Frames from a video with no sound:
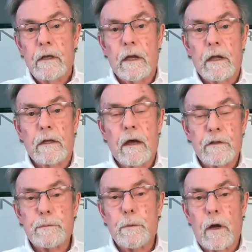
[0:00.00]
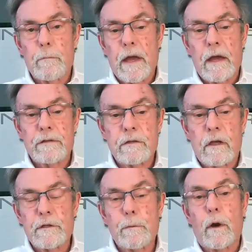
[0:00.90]
And unsprung mass,
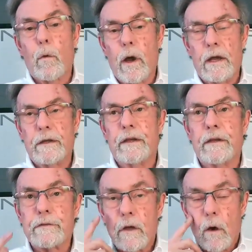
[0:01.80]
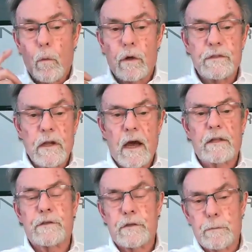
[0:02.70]
unsprung weight is what's
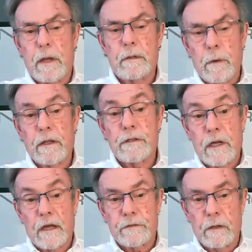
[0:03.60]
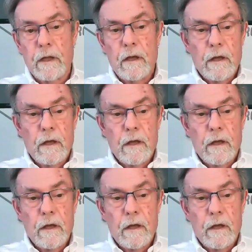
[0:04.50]
not suspended by the chassis.